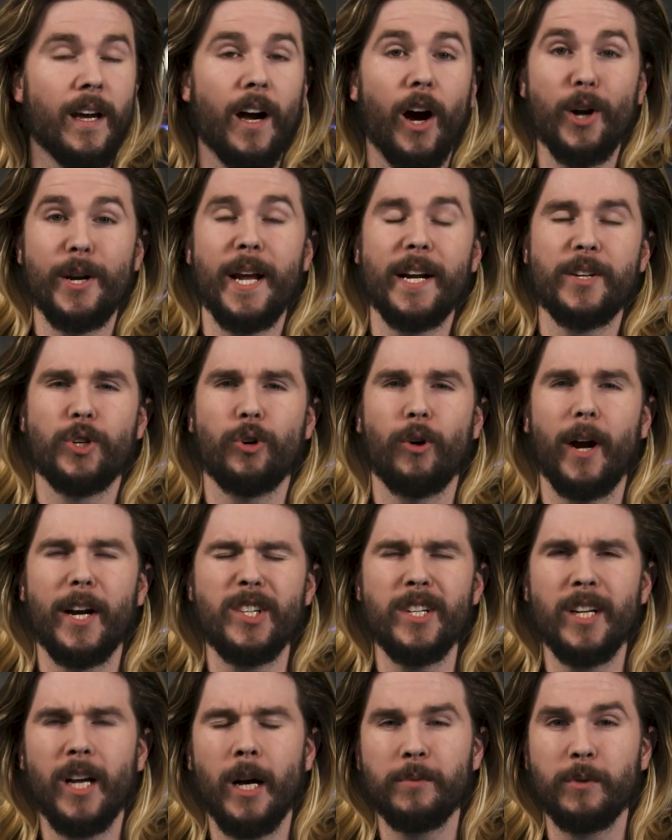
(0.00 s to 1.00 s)
Our next
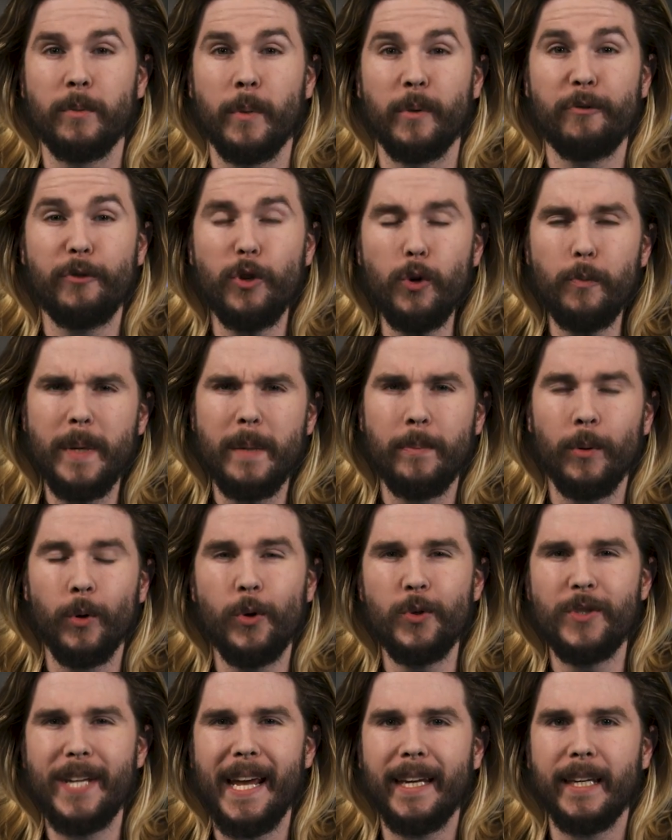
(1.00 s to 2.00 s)
correction comes from a few people
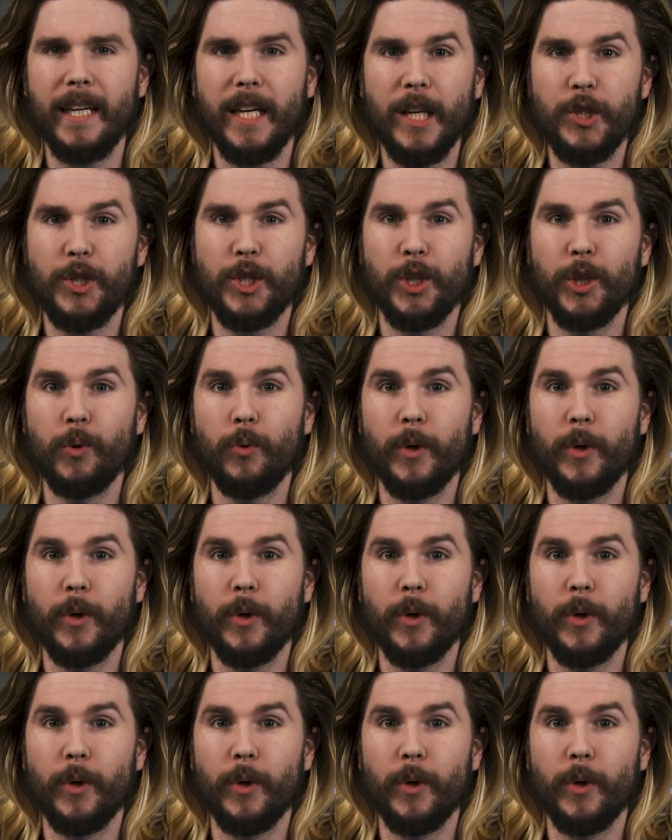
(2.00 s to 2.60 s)
who take issue